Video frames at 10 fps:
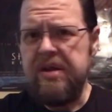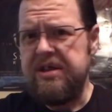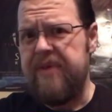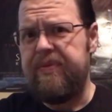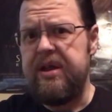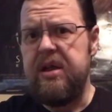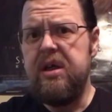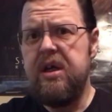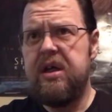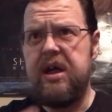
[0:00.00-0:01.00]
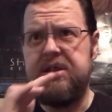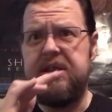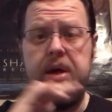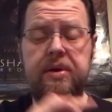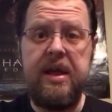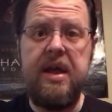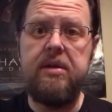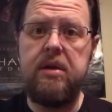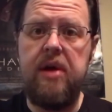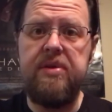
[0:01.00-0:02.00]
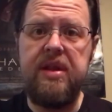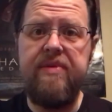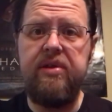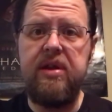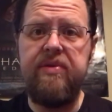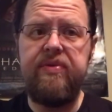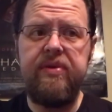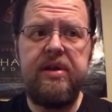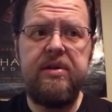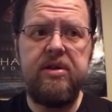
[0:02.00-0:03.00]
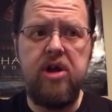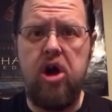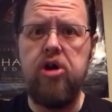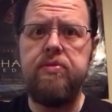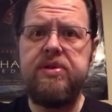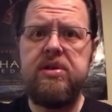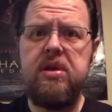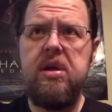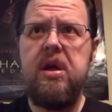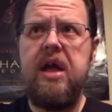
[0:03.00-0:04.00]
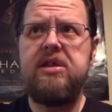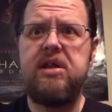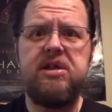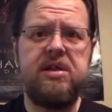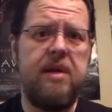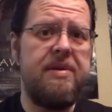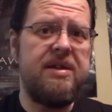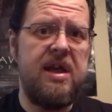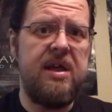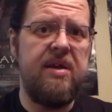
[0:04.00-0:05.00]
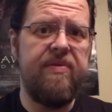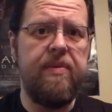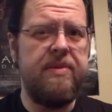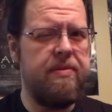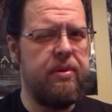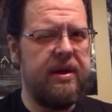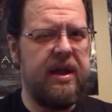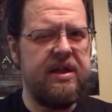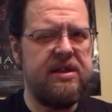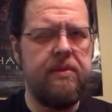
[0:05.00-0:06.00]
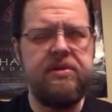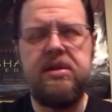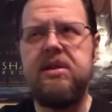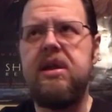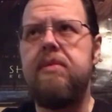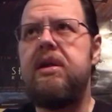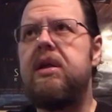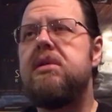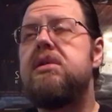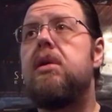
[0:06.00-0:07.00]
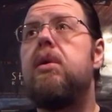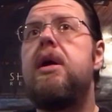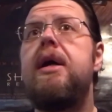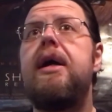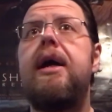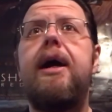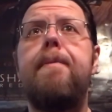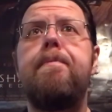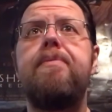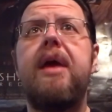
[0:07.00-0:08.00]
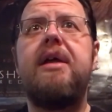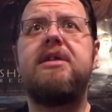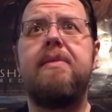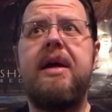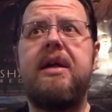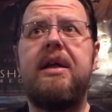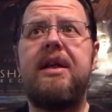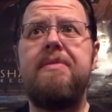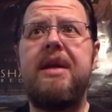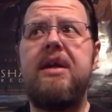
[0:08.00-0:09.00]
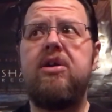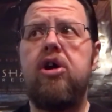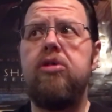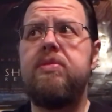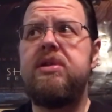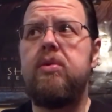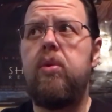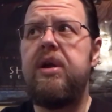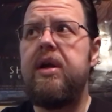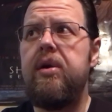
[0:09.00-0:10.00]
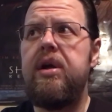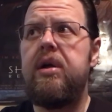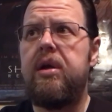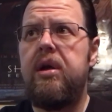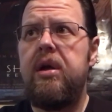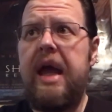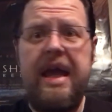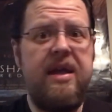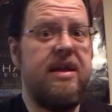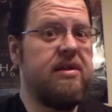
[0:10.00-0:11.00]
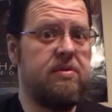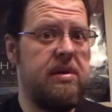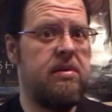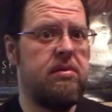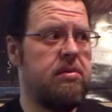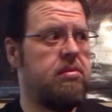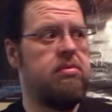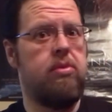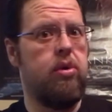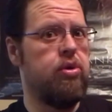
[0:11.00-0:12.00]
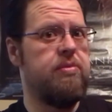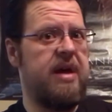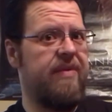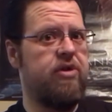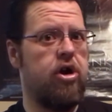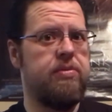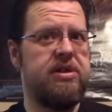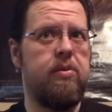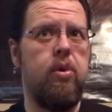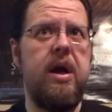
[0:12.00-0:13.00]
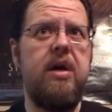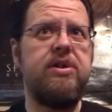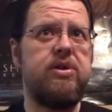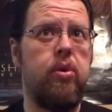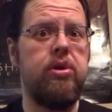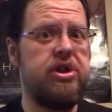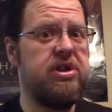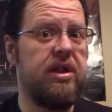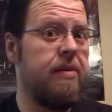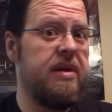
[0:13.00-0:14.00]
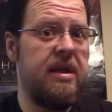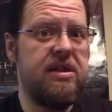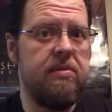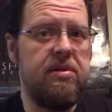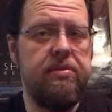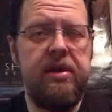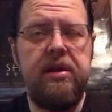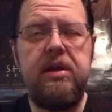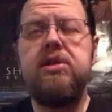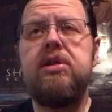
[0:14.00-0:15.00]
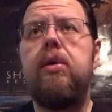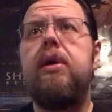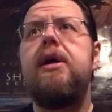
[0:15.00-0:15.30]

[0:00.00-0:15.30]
definitely cuts down again on the level of carbs and such that I'm intaking from the bread-like substance that I'm eating. So anytime I can eliminate carbs in one area, gives me more room to have carbs somewhere else, or just eliminates them completely. So